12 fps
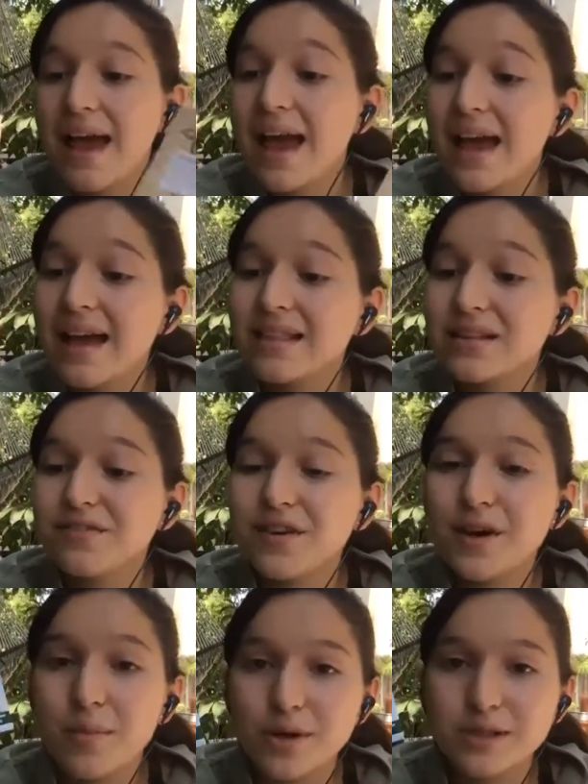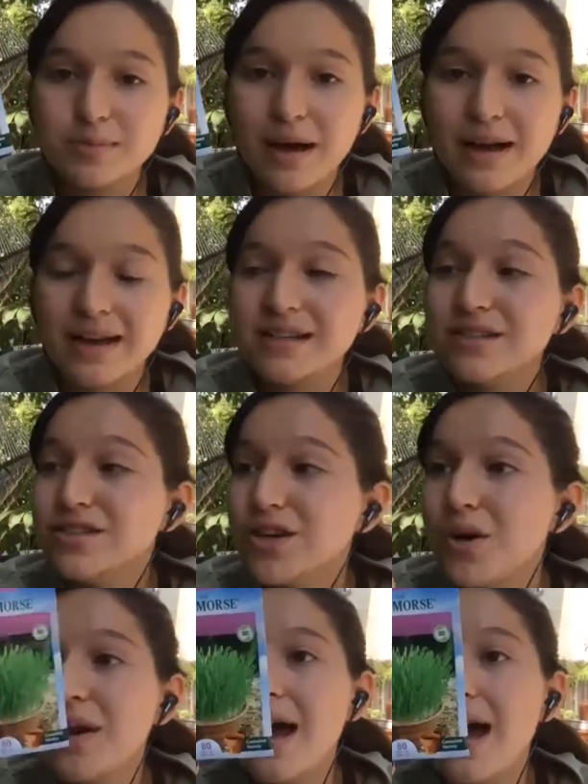and the Fairy Morse packet
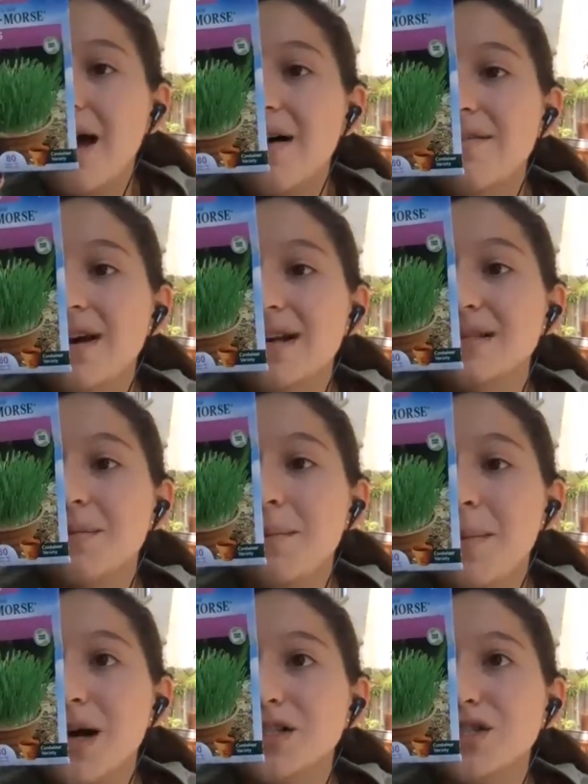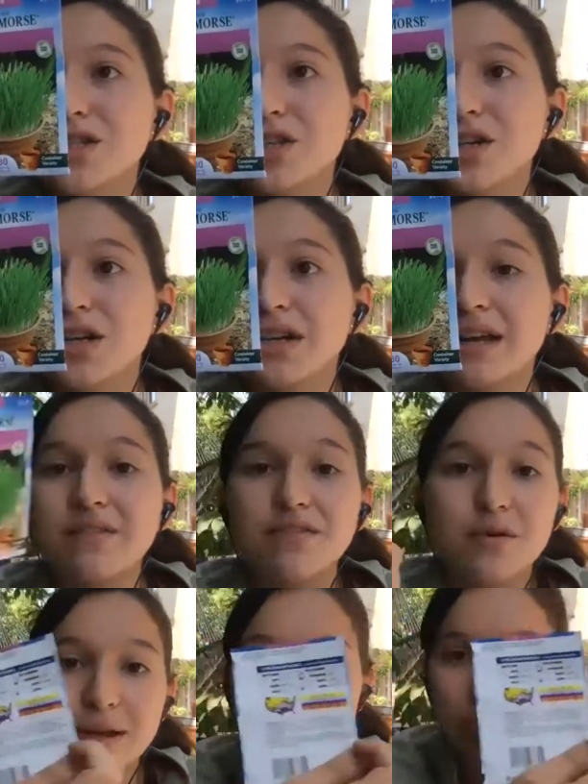don't have as much good
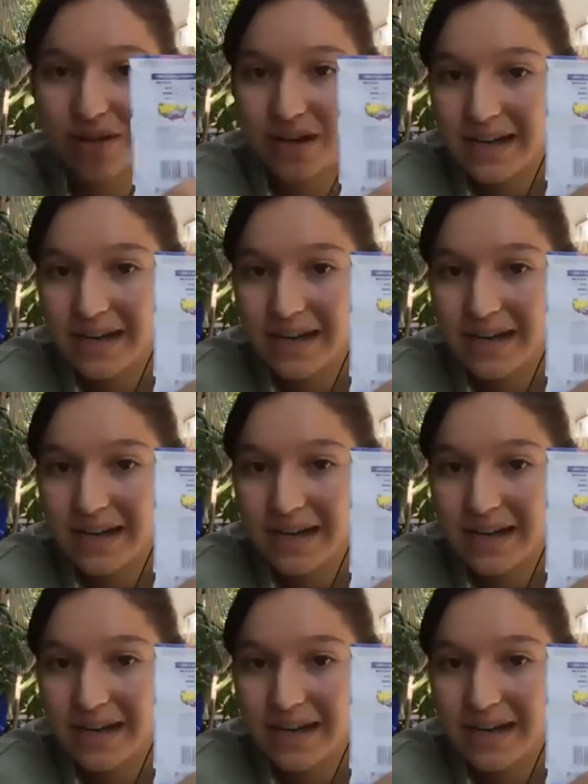information, right?